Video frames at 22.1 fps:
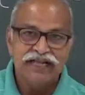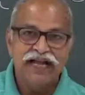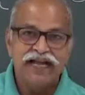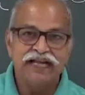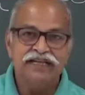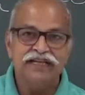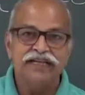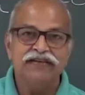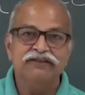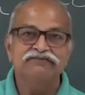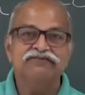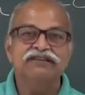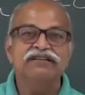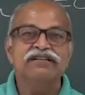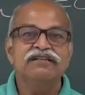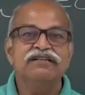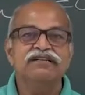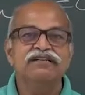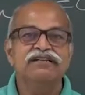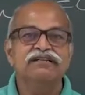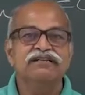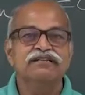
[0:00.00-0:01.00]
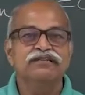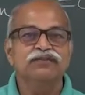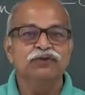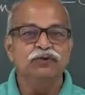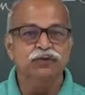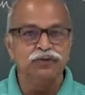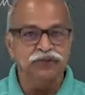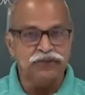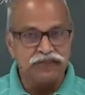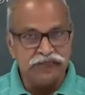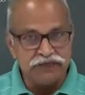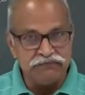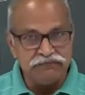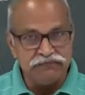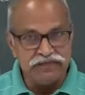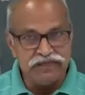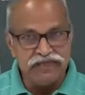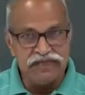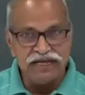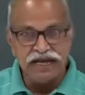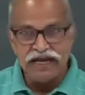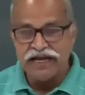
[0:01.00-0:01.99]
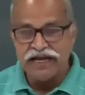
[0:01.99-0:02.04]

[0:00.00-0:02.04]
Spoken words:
and if it suits me,